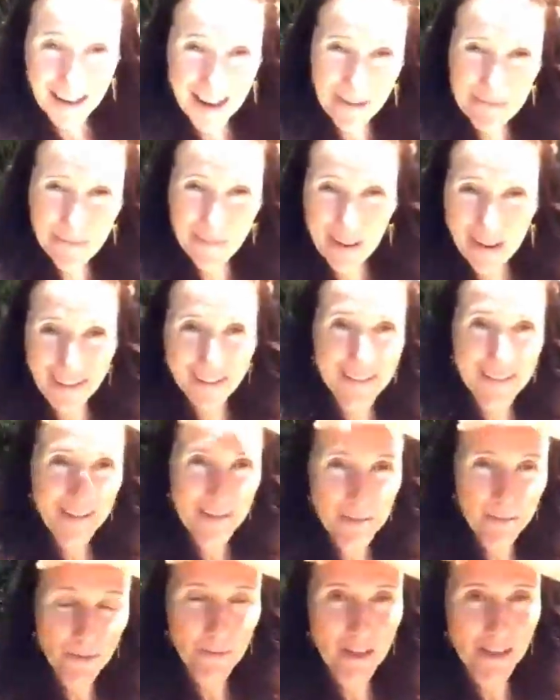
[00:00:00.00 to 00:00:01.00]
And I'm out in the
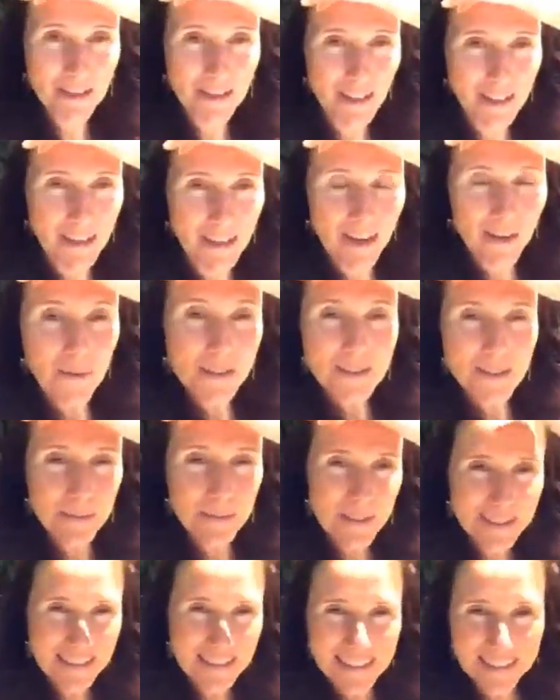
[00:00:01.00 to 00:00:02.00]
super bright sun now. What's your
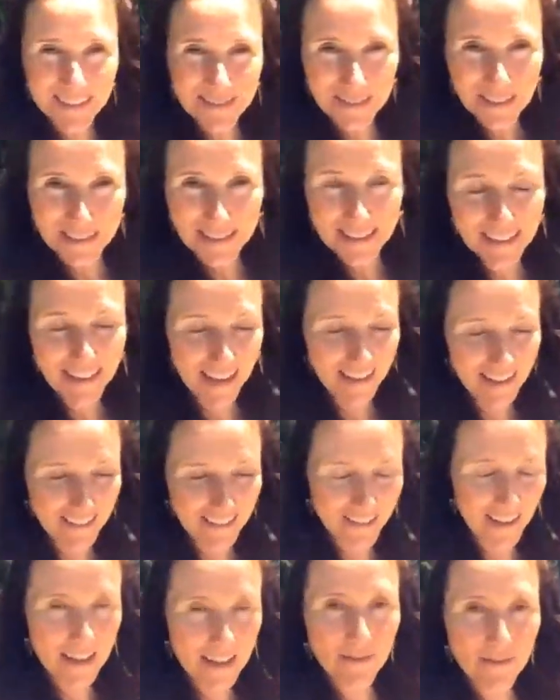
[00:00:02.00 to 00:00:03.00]
business and what's the kind
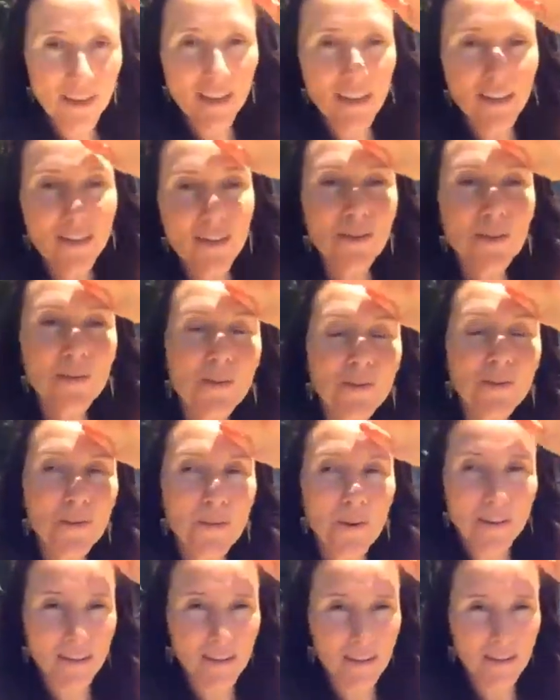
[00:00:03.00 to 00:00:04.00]
of life that you
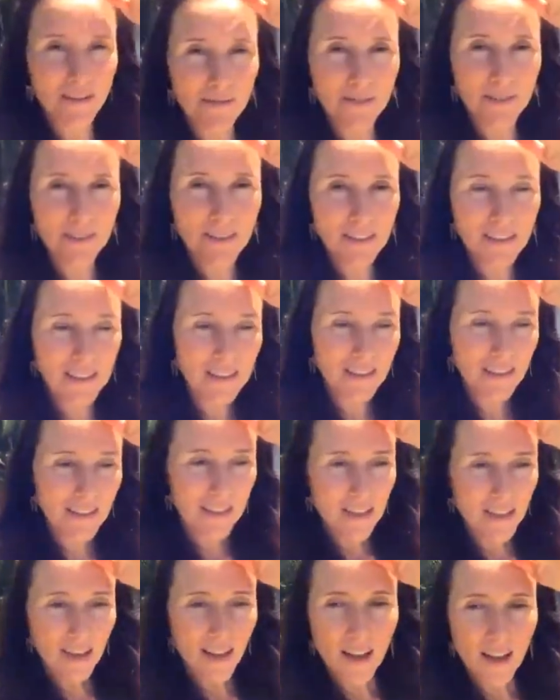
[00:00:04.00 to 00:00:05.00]
want to live?
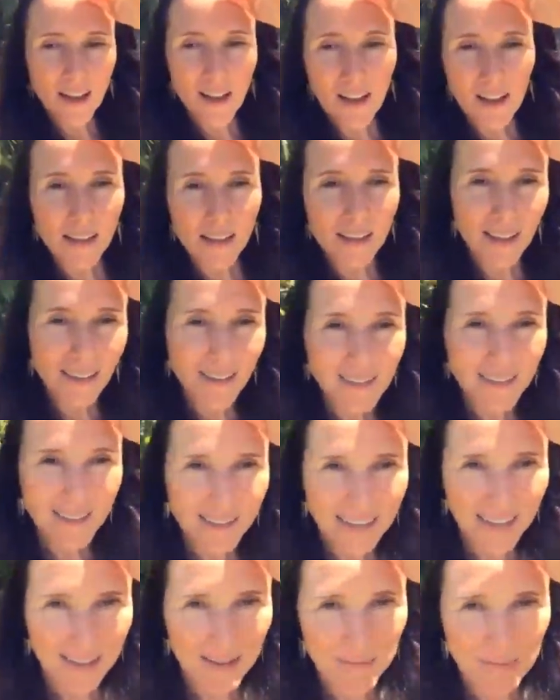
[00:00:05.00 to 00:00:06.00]

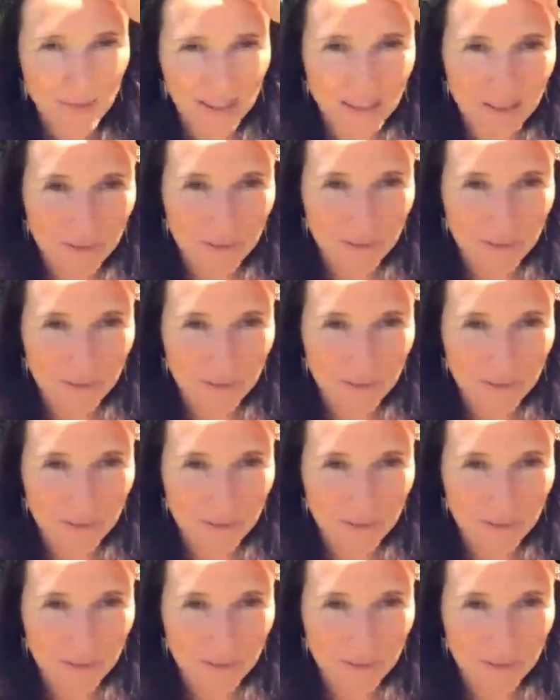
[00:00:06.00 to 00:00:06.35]
Yesterday, by